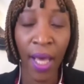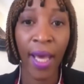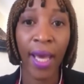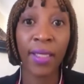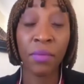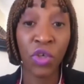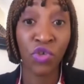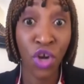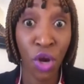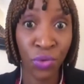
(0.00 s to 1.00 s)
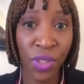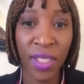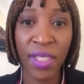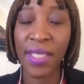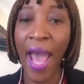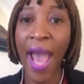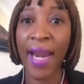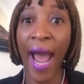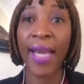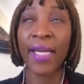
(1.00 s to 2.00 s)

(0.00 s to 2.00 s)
endometriosis, and I